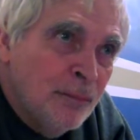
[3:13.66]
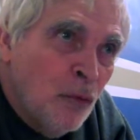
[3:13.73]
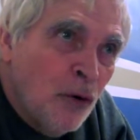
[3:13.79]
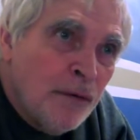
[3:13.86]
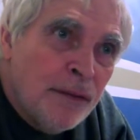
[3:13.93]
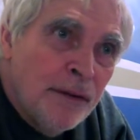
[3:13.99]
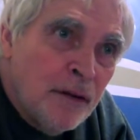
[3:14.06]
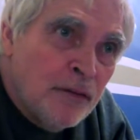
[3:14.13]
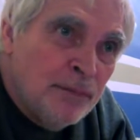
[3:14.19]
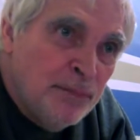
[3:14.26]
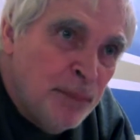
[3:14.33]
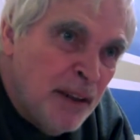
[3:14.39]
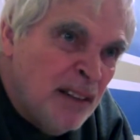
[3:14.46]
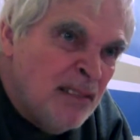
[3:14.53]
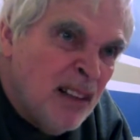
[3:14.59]
More things
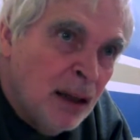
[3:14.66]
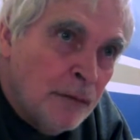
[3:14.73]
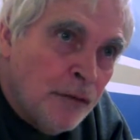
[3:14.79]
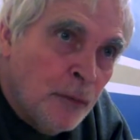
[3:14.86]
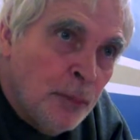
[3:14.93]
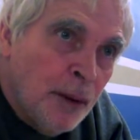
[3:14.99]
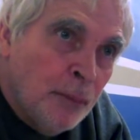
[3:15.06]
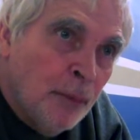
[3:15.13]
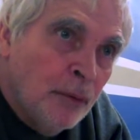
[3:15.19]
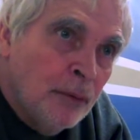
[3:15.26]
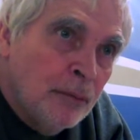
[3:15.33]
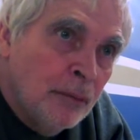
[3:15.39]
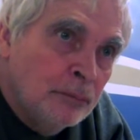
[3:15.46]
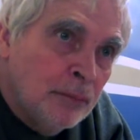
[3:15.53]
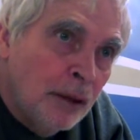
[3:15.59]
being done for people,
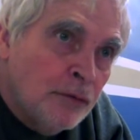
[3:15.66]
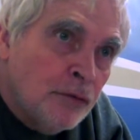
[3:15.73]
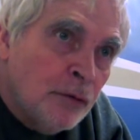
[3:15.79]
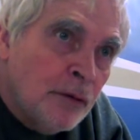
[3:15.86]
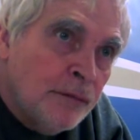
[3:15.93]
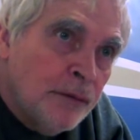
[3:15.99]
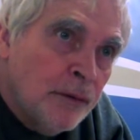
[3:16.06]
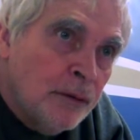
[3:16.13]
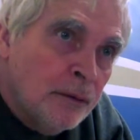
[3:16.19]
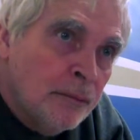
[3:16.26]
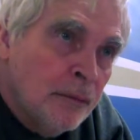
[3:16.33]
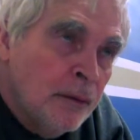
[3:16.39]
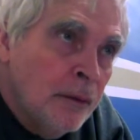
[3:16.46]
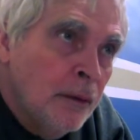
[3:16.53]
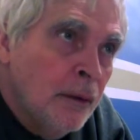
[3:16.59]
I sort of feel,
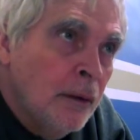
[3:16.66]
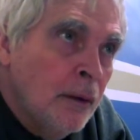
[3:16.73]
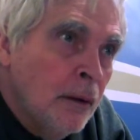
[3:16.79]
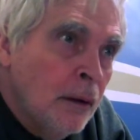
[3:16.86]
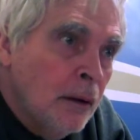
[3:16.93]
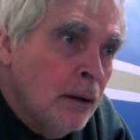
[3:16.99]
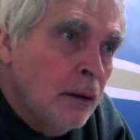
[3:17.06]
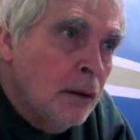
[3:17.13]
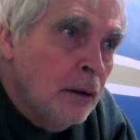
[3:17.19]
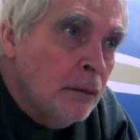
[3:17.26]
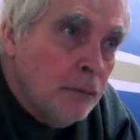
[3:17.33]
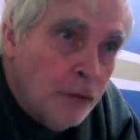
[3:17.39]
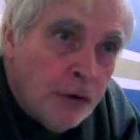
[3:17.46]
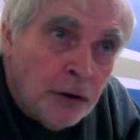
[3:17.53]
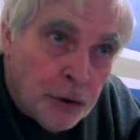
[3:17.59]

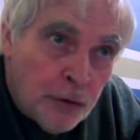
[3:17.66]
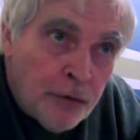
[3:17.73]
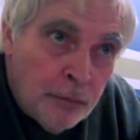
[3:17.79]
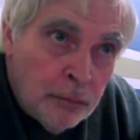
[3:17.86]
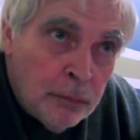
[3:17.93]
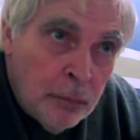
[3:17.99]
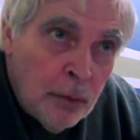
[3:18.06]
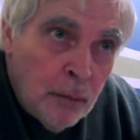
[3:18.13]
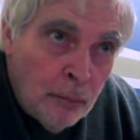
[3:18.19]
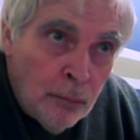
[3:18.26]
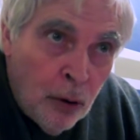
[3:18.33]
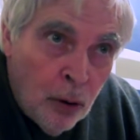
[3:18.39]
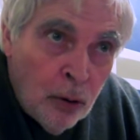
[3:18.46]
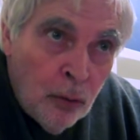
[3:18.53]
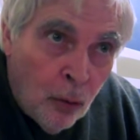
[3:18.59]
such as
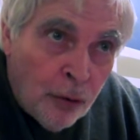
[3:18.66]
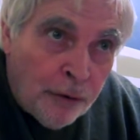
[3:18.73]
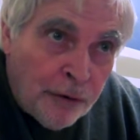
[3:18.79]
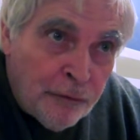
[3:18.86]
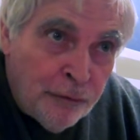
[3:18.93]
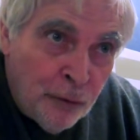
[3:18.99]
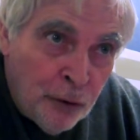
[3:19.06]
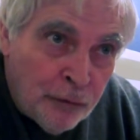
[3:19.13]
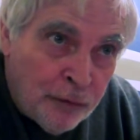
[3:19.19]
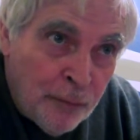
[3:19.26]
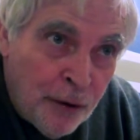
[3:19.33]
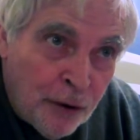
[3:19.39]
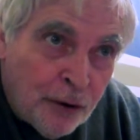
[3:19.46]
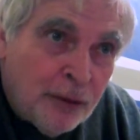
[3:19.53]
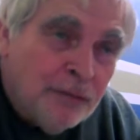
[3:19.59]
Moe ordering food
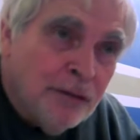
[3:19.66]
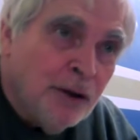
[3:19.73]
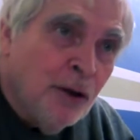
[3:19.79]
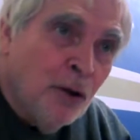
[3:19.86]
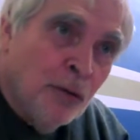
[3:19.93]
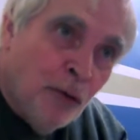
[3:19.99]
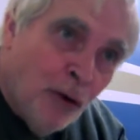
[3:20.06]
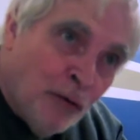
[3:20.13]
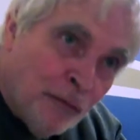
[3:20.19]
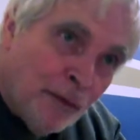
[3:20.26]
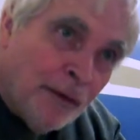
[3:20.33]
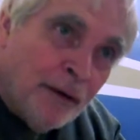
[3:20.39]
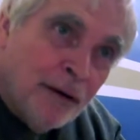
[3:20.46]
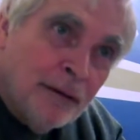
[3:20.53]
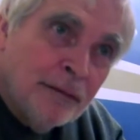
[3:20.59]
from here to go over
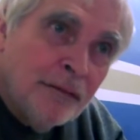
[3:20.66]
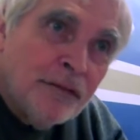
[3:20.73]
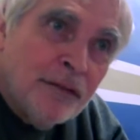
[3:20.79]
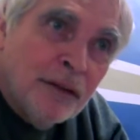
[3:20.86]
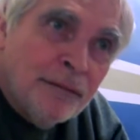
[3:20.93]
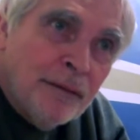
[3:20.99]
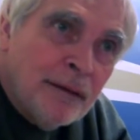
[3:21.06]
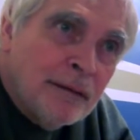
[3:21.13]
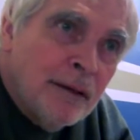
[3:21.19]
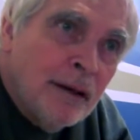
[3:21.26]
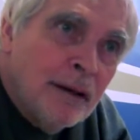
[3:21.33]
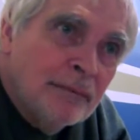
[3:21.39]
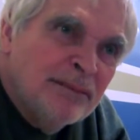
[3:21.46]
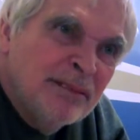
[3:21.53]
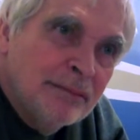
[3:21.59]
there, stuff like
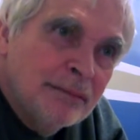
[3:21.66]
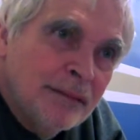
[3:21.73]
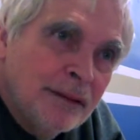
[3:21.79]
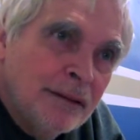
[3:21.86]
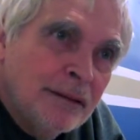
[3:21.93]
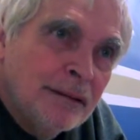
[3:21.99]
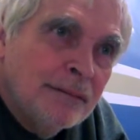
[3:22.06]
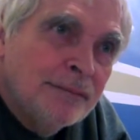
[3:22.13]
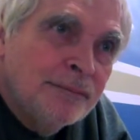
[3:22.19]
that, And